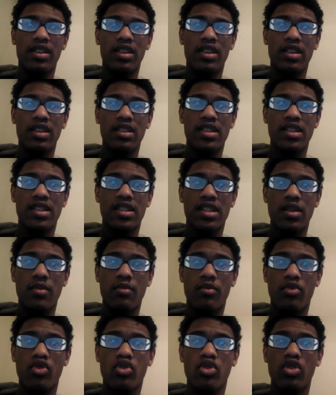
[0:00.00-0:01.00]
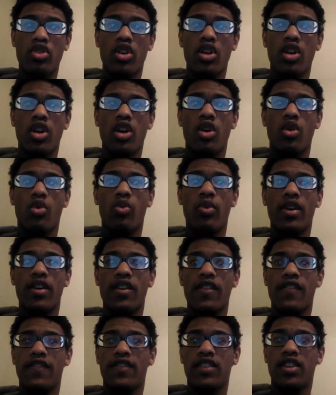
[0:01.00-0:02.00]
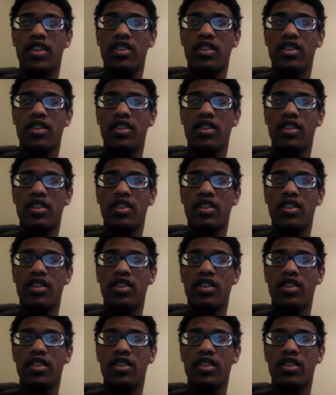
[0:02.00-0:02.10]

in september with